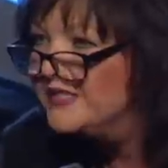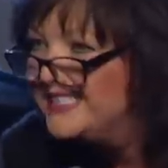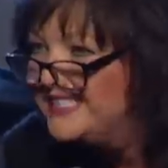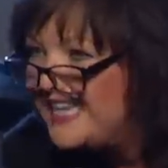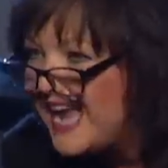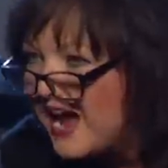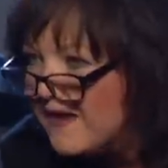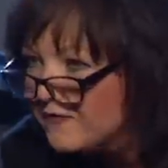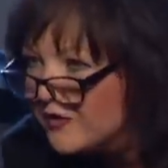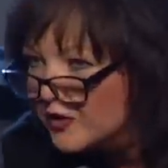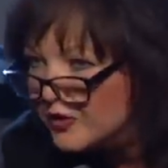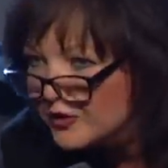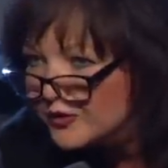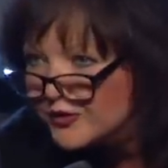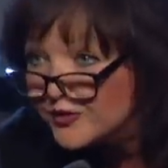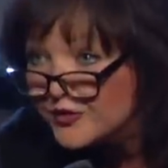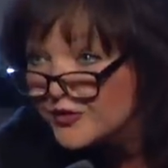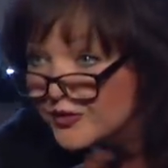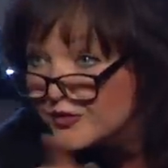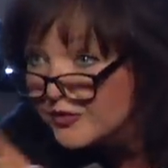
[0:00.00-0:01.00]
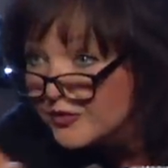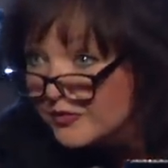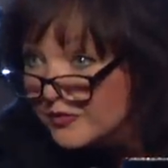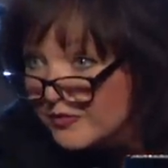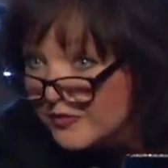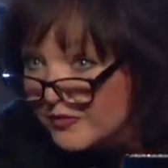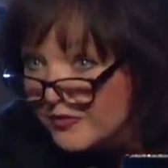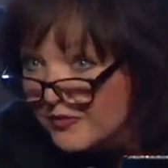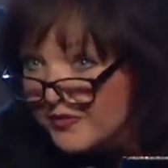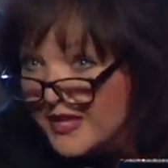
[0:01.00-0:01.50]
devils.
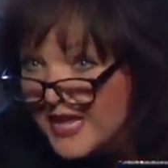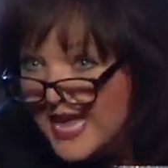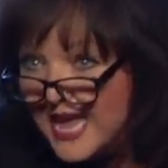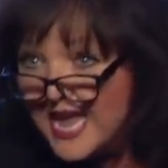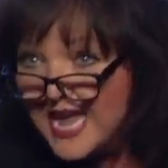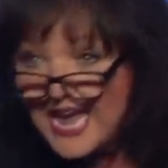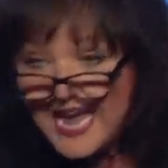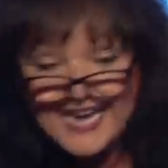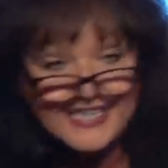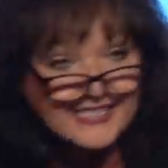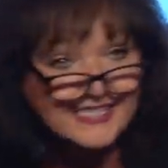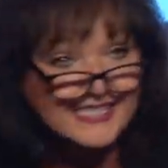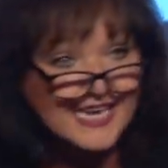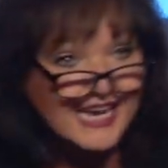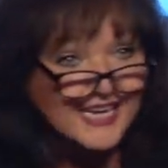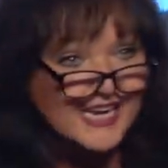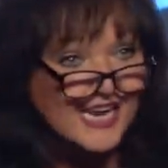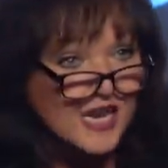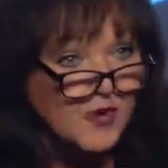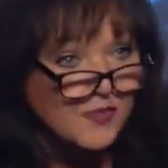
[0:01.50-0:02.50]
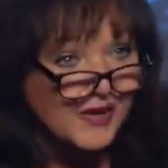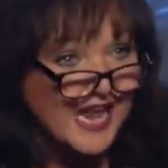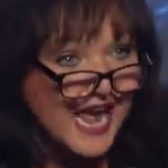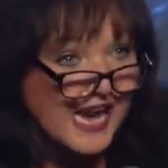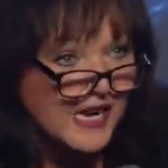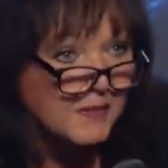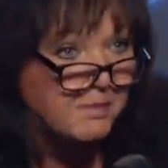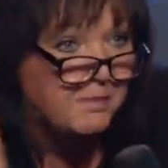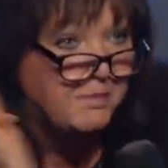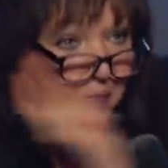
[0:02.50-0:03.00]
It said he would
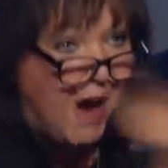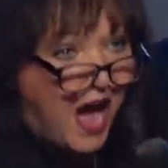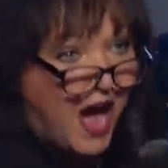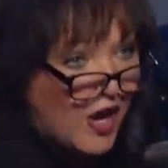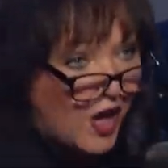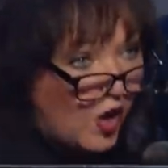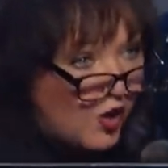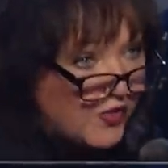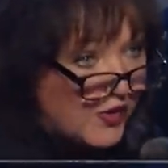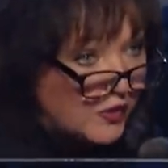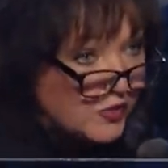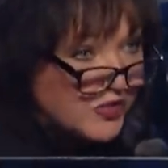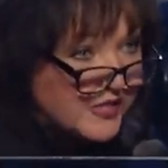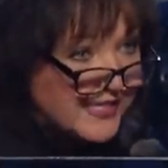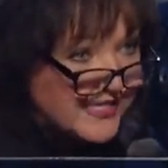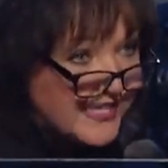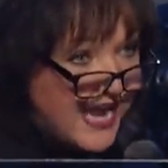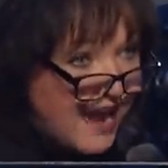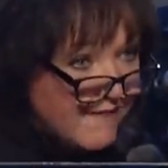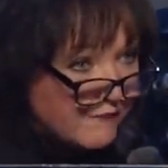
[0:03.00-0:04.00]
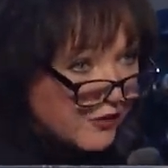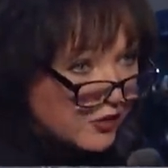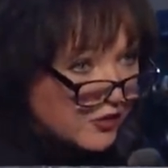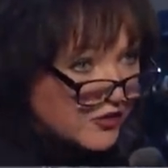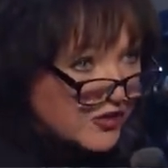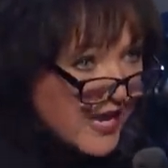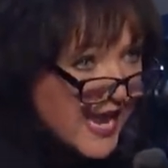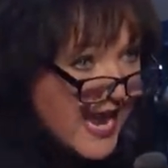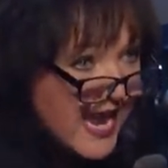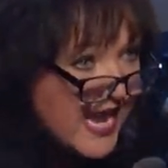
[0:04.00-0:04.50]
ekbalo those devils.
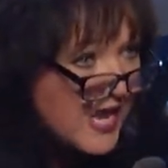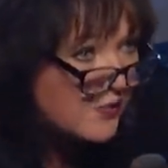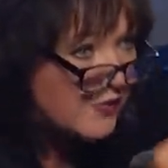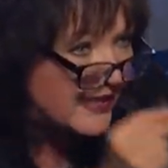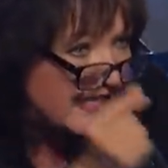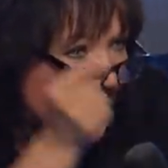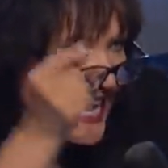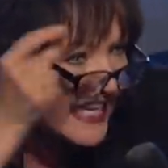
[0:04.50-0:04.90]
He would